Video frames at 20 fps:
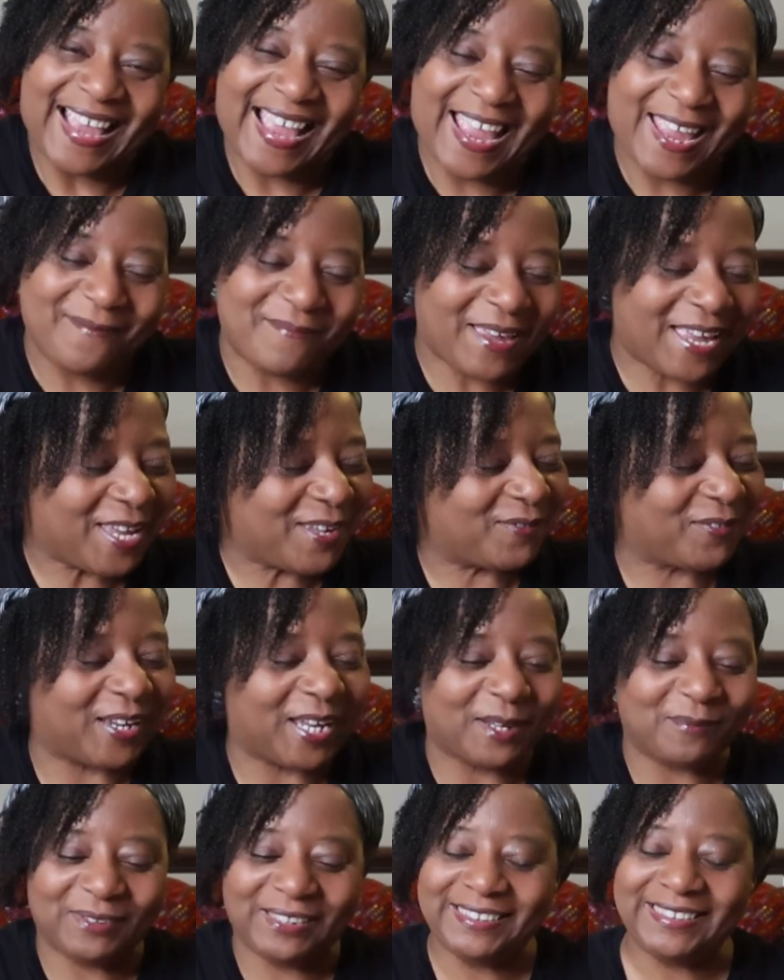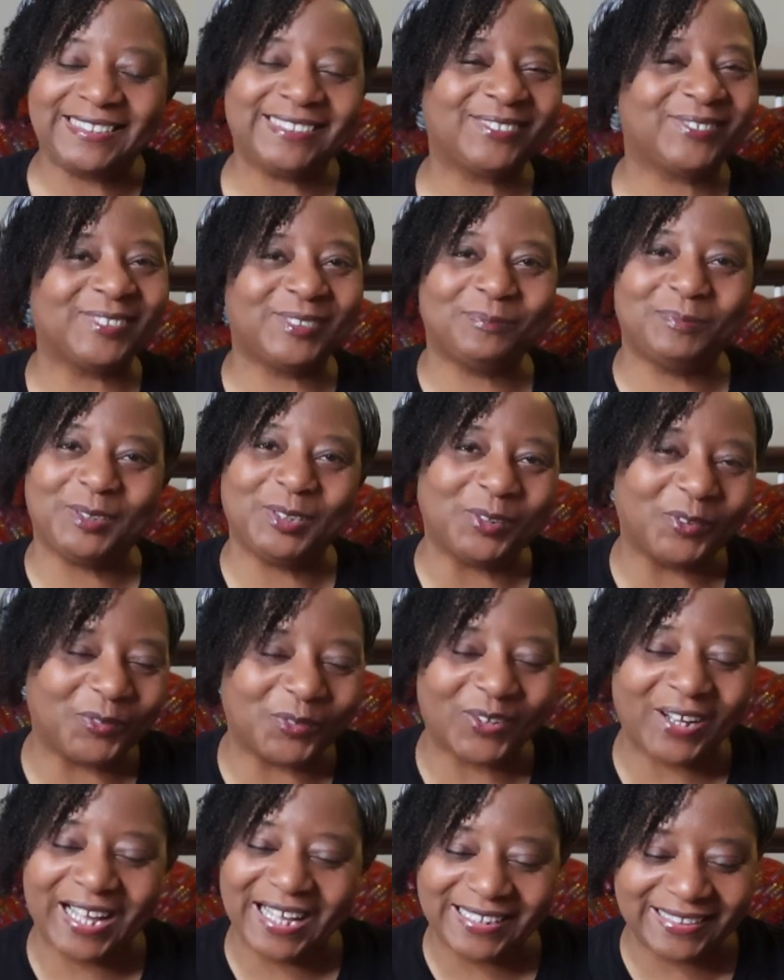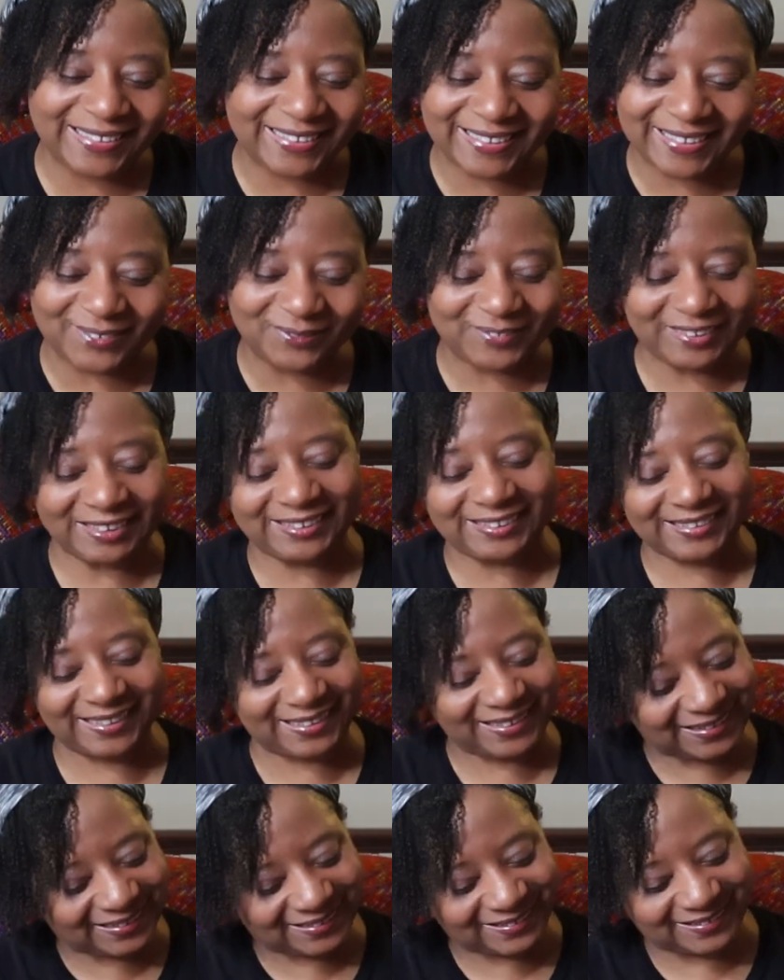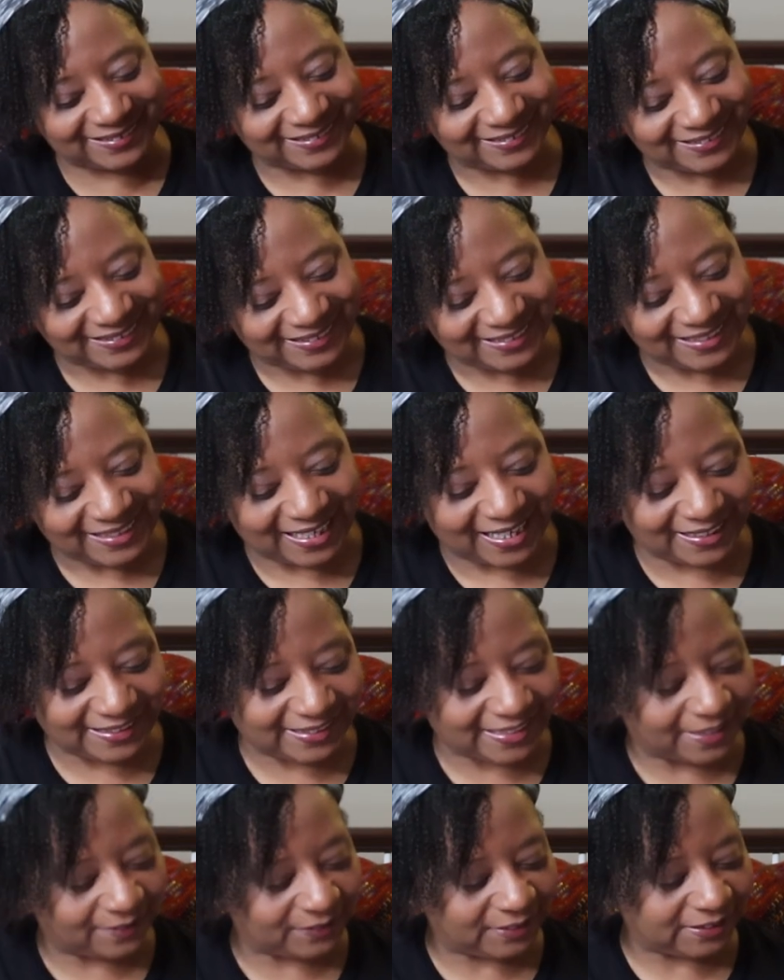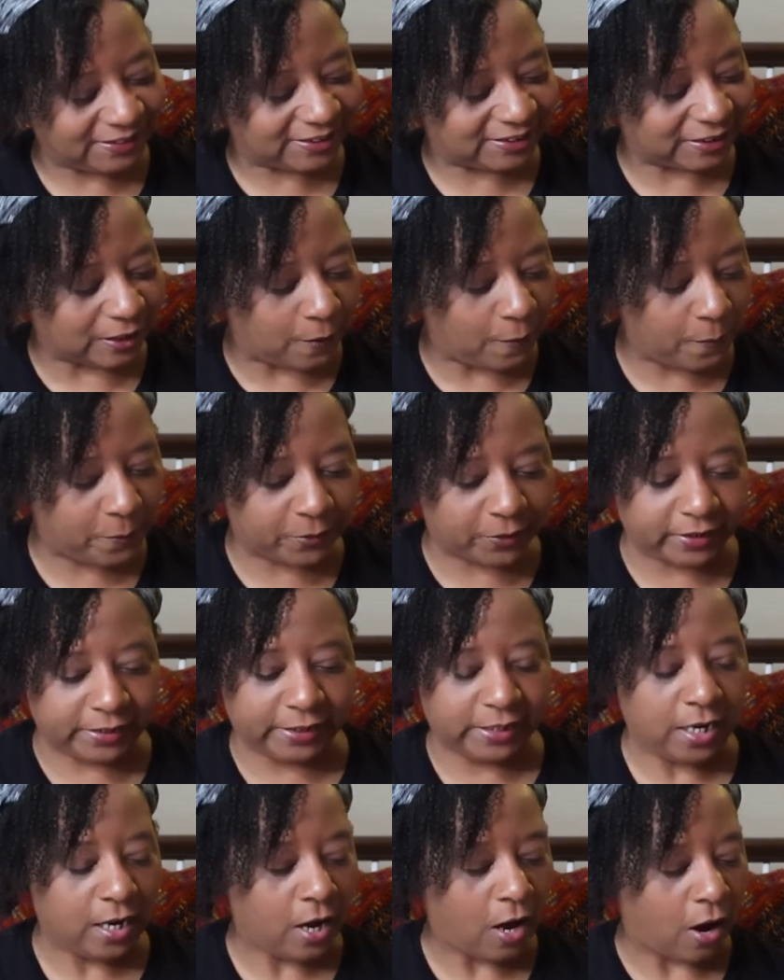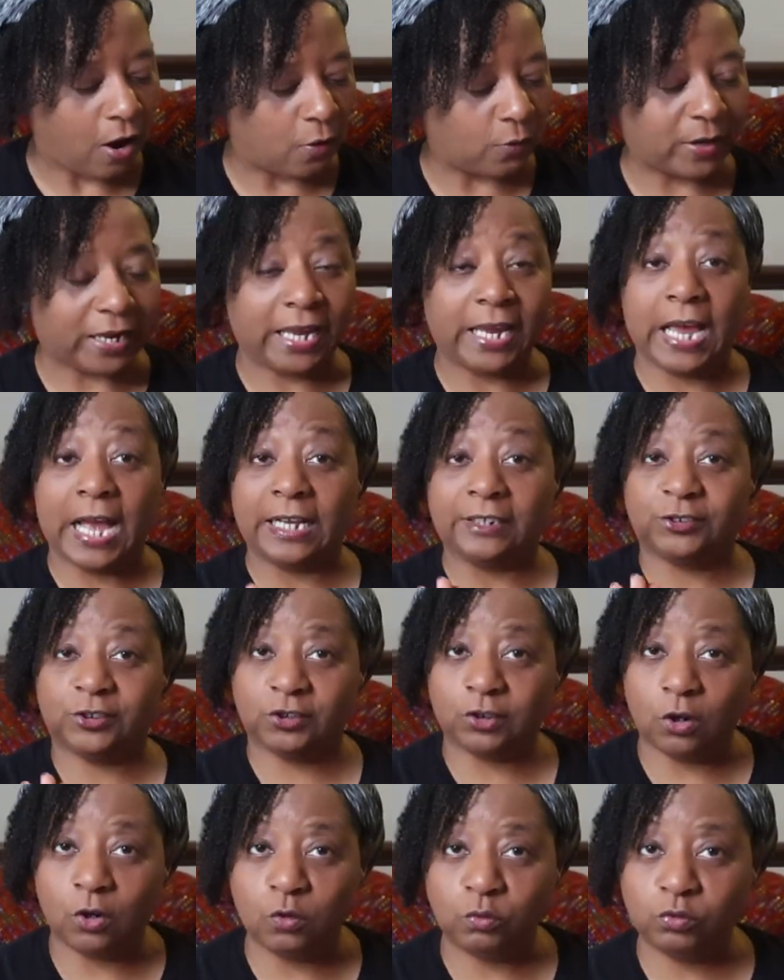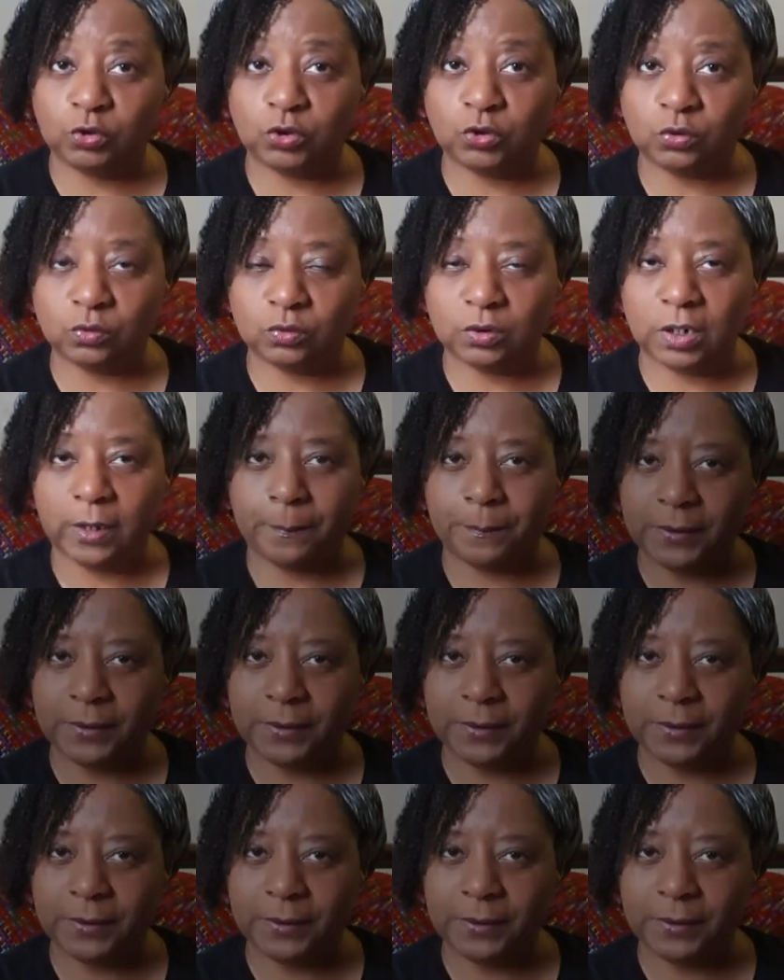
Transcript: Amen, family. This was beautiful. I love this. Oh, I love it. It's so pretty. Okay, I showed you a